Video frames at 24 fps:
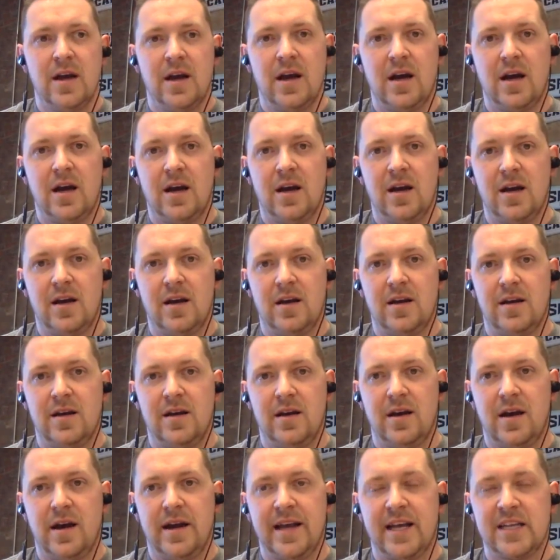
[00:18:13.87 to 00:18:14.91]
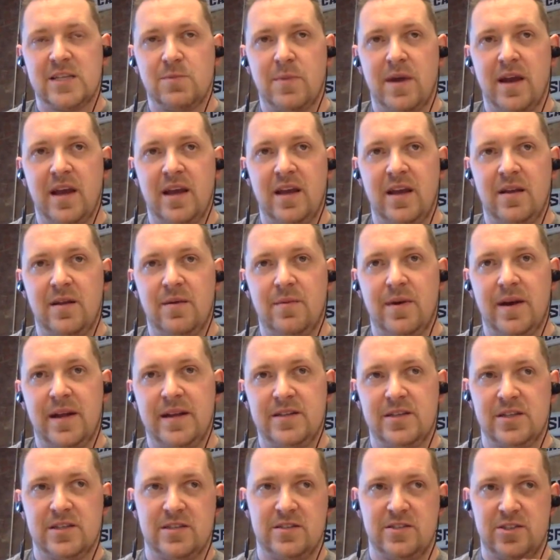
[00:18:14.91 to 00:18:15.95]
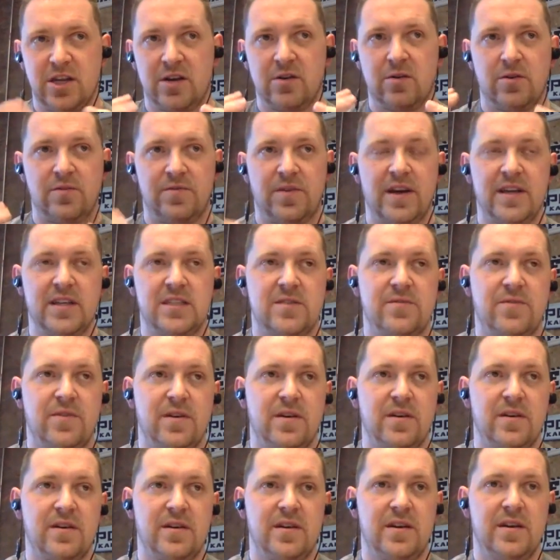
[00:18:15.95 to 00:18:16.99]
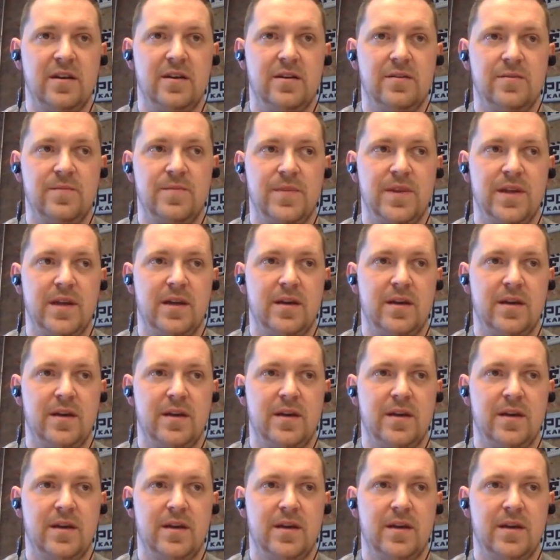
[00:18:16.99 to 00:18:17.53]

I guess my just general advice for, you know,